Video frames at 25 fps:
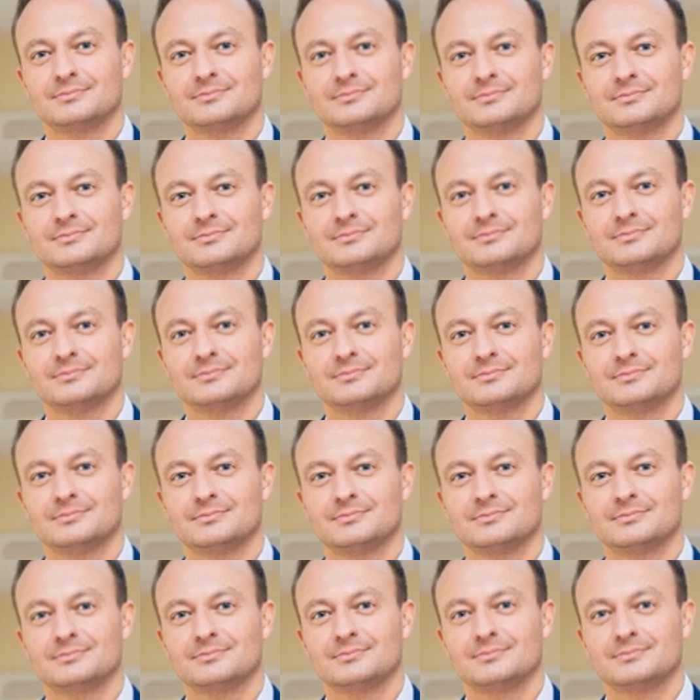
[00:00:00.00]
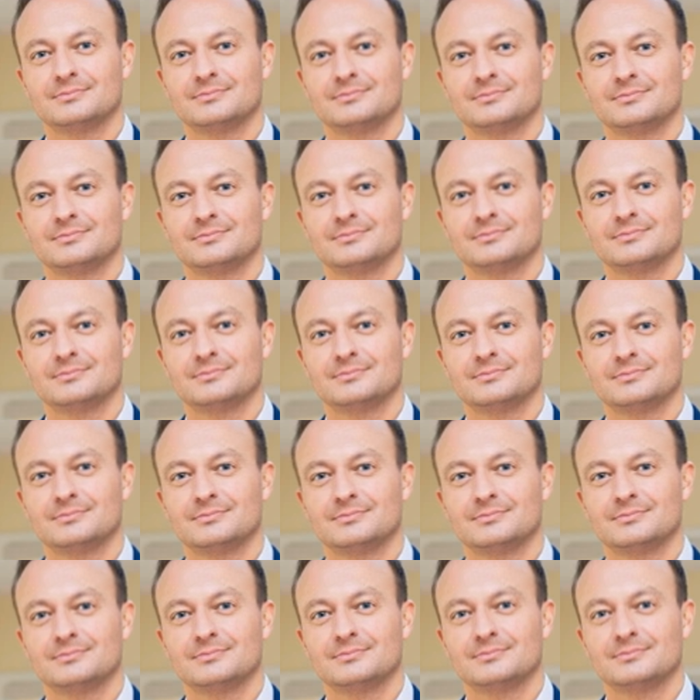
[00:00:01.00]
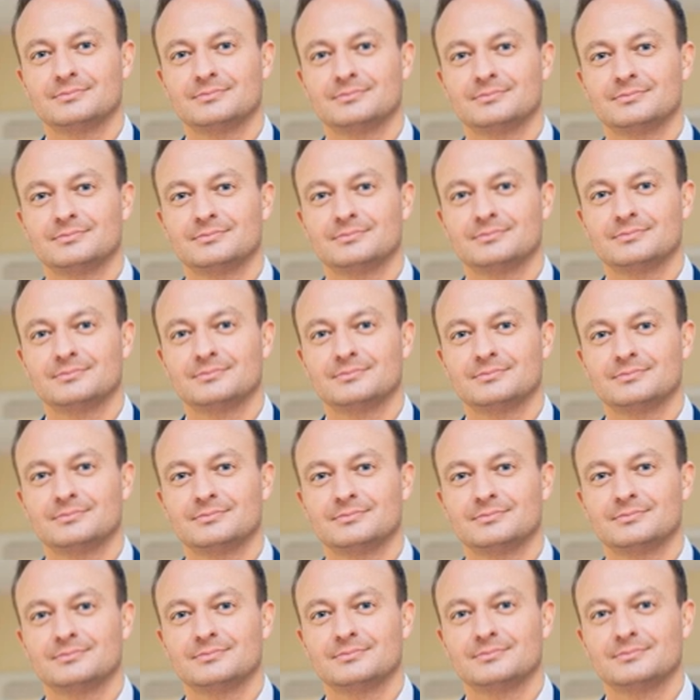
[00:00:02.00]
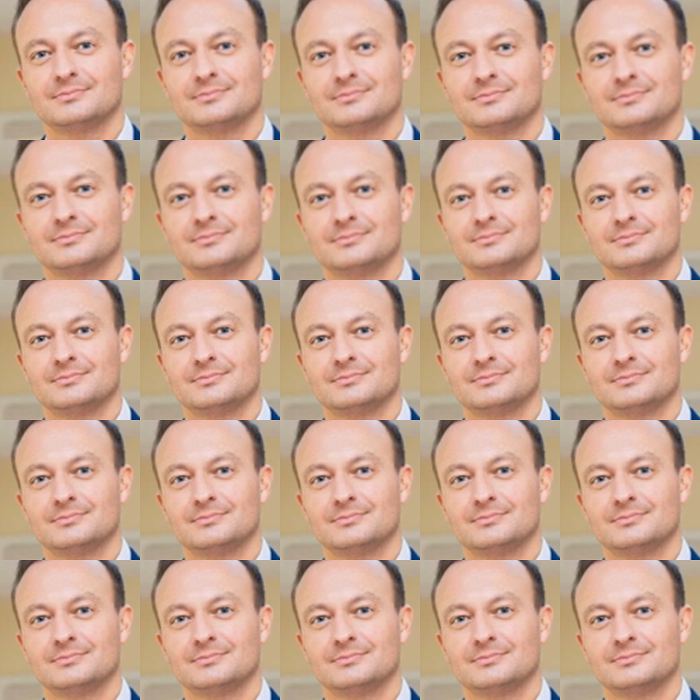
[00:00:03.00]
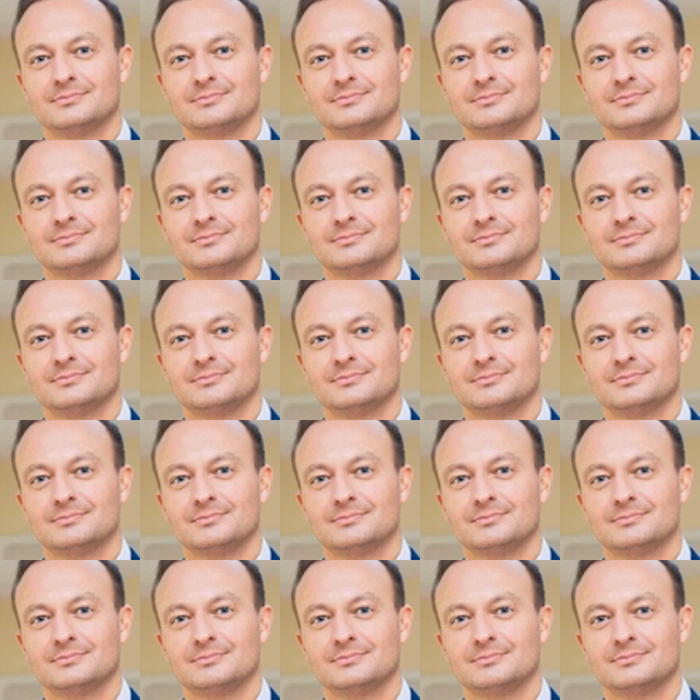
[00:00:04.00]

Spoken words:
The person shown says nothing.